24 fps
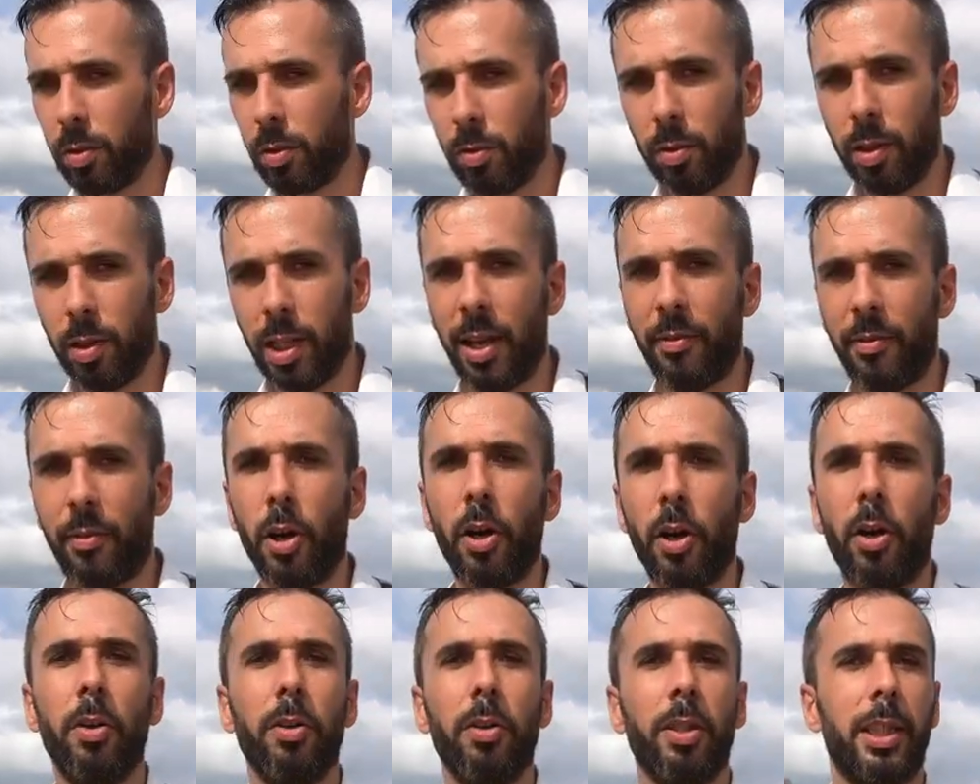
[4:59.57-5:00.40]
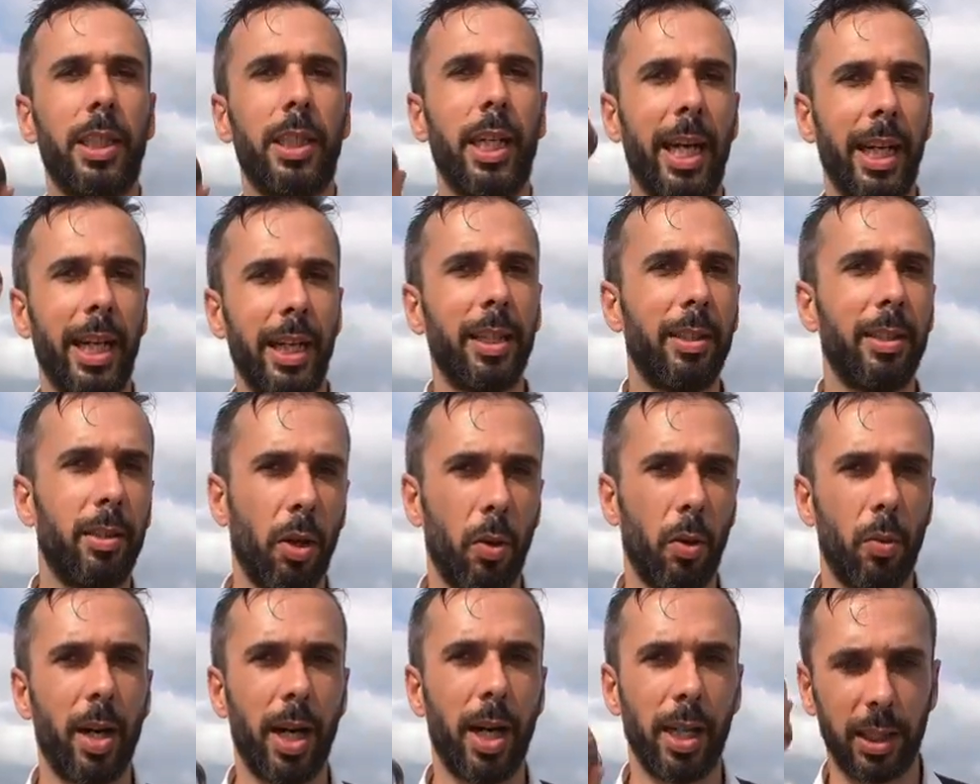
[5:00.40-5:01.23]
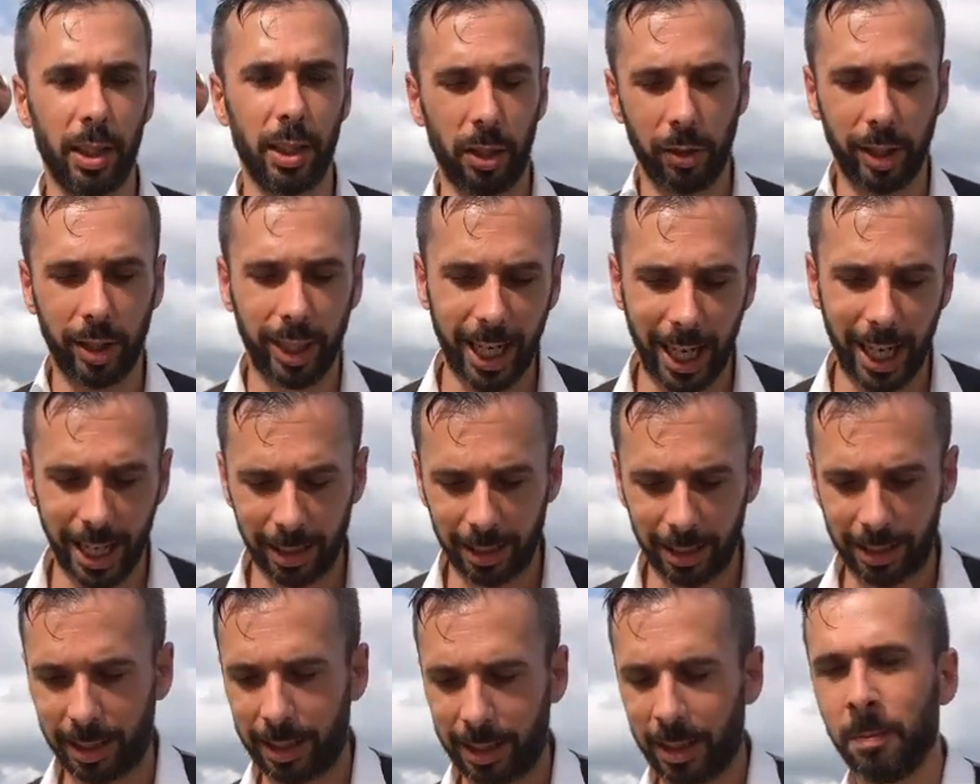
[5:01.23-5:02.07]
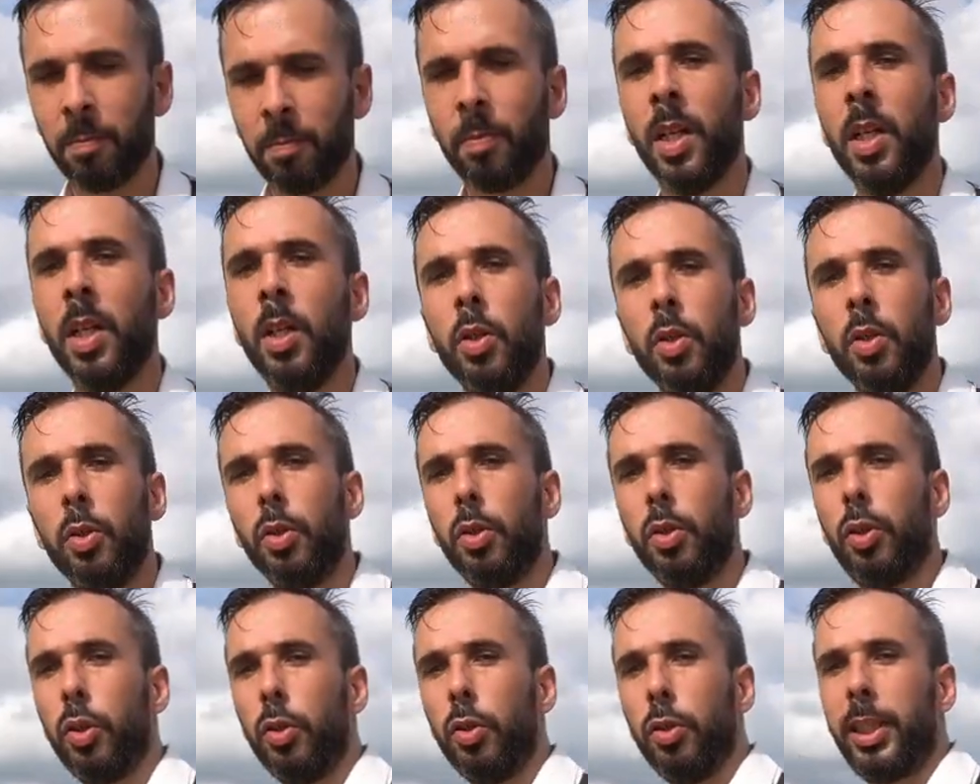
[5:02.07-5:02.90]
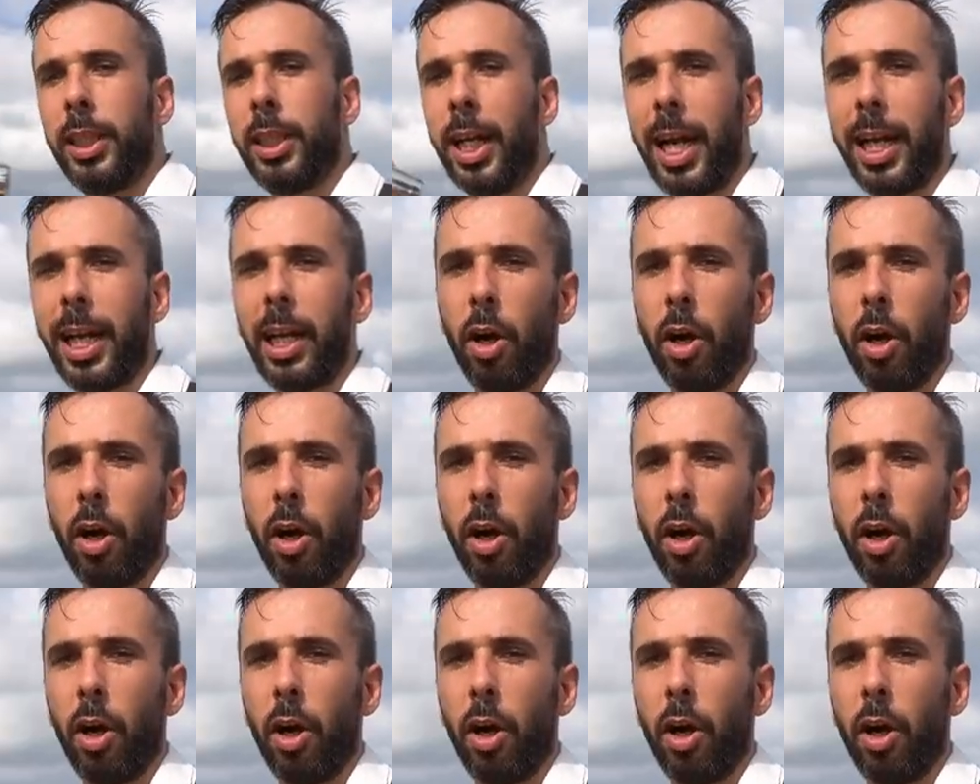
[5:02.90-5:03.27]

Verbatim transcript: never shake towards your guest. You should shake